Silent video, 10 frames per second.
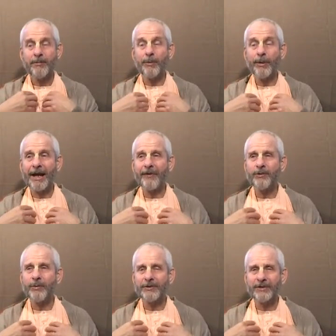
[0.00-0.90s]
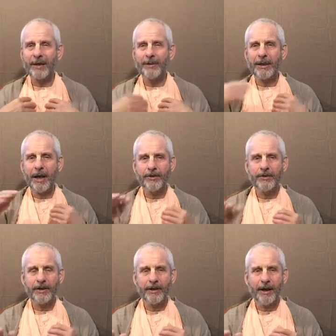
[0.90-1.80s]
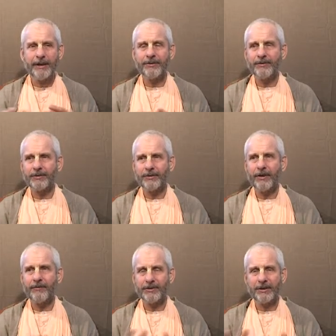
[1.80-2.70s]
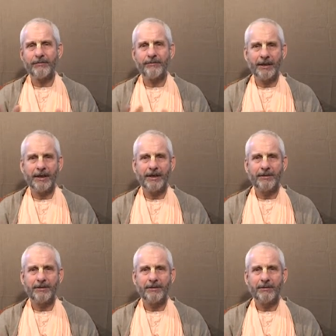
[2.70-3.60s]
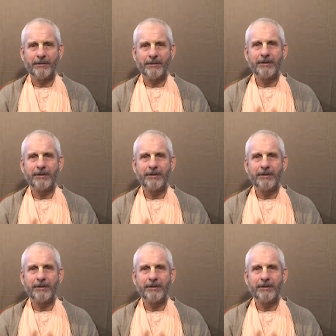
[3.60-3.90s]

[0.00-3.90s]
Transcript: but we have to examine under the guidance of a self-realized